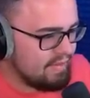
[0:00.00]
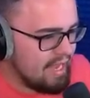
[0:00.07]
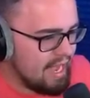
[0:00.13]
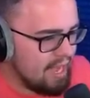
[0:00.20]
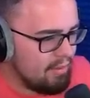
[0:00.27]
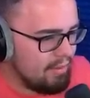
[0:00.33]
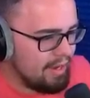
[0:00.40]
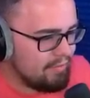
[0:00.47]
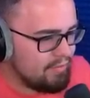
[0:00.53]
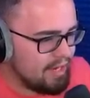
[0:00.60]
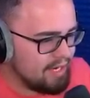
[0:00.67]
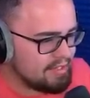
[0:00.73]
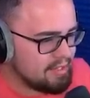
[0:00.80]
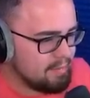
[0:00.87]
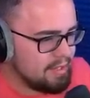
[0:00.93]
All right, chill.
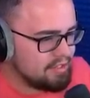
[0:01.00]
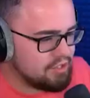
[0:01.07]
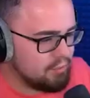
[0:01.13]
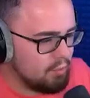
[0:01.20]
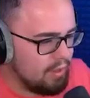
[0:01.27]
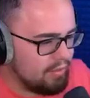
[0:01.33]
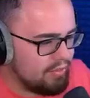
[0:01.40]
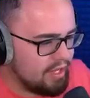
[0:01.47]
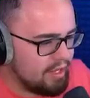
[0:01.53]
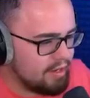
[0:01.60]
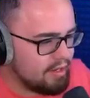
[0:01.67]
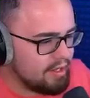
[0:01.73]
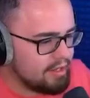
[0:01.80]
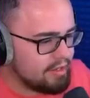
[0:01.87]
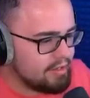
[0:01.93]
I forgot to mention one
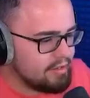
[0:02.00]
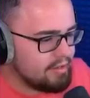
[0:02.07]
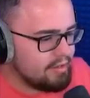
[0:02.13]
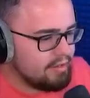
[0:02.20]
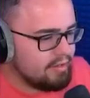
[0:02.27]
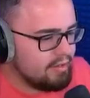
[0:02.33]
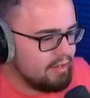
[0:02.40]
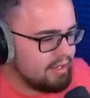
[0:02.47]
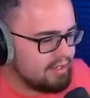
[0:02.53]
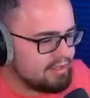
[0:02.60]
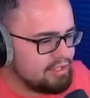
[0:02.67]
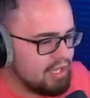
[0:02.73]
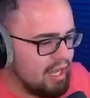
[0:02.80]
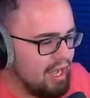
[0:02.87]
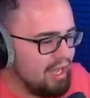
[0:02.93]
thing. You need to
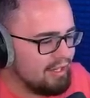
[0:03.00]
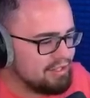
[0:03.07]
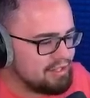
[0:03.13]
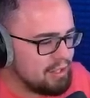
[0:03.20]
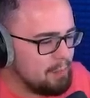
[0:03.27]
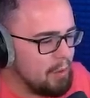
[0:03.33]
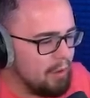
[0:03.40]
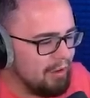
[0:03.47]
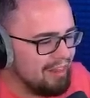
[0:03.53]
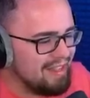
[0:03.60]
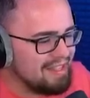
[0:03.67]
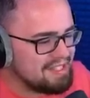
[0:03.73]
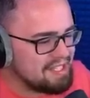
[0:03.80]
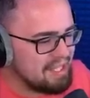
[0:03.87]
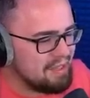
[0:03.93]
dodge the
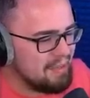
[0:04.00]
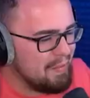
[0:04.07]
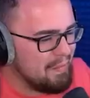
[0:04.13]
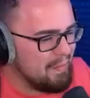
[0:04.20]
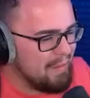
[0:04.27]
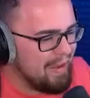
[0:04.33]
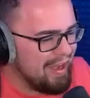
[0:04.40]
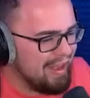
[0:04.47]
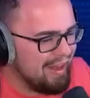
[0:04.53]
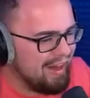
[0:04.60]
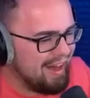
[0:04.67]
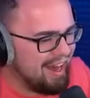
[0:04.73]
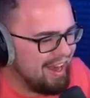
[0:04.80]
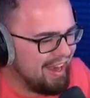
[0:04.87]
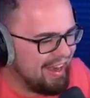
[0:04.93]
bullets in the water.
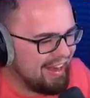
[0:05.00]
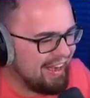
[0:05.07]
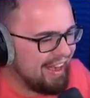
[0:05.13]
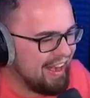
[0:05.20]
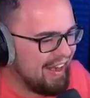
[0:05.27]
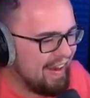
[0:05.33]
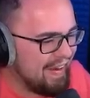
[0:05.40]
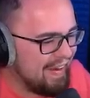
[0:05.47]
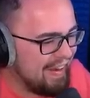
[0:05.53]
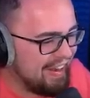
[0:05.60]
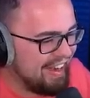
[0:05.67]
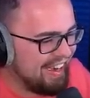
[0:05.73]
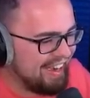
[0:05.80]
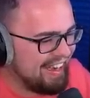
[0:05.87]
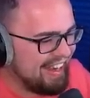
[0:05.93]
Bro, what the heck? I
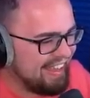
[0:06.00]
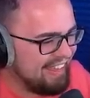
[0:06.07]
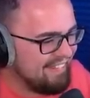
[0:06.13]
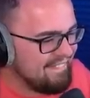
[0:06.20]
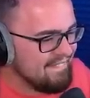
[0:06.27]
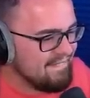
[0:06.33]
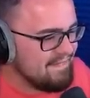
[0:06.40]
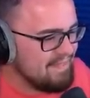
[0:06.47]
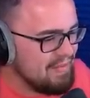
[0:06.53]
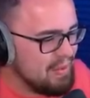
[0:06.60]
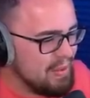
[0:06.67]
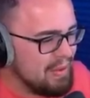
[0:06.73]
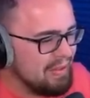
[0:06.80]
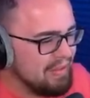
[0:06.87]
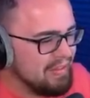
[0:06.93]
can't even. I
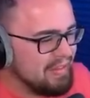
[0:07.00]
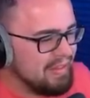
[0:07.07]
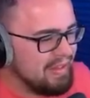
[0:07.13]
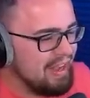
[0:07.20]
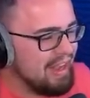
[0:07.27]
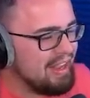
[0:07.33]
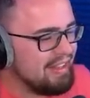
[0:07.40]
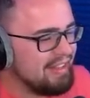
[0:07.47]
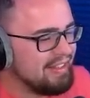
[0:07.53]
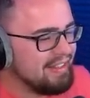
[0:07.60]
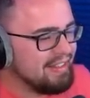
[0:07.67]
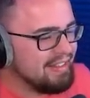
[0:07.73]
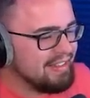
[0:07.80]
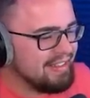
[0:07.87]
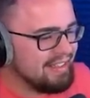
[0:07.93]
don't know what I'm doing.
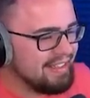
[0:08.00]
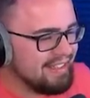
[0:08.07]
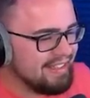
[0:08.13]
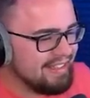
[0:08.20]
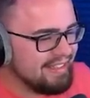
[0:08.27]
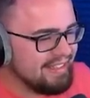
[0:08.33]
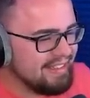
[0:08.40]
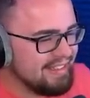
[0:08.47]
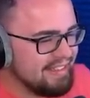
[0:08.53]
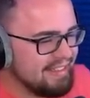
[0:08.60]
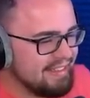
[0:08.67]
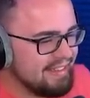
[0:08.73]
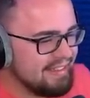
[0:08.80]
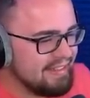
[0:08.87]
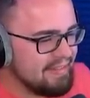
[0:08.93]
All right, swim.
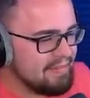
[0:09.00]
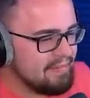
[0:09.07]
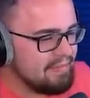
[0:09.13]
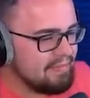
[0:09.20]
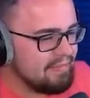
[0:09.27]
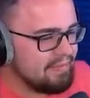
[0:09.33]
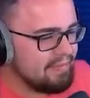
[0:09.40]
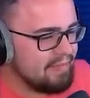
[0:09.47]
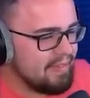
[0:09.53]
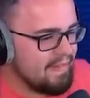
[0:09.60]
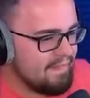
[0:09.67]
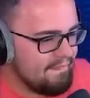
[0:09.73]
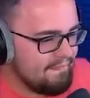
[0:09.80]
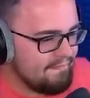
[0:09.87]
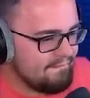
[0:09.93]

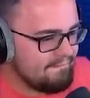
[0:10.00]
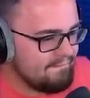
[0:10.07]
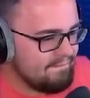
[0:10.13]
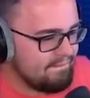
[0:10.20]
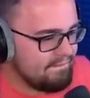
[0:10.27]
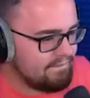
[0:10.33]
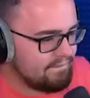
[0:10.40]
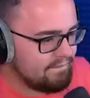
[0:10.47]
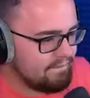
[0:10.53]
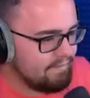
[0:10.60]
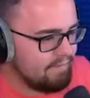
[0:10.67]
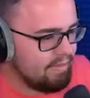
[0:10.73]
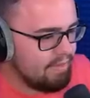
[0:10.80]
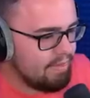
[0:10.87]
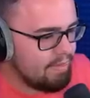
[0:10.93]

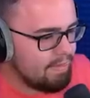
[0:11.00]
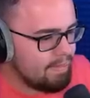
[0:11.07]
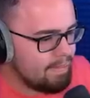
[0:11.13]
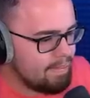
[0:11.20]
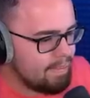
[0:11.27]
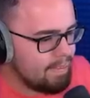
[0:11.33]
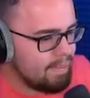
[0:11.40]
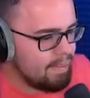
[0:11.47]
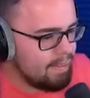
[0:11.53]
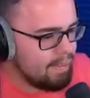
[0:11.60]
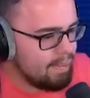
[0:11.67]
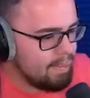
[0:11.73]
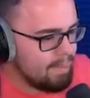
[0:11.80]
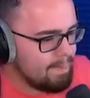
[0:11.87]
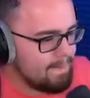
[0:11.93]
Hurry.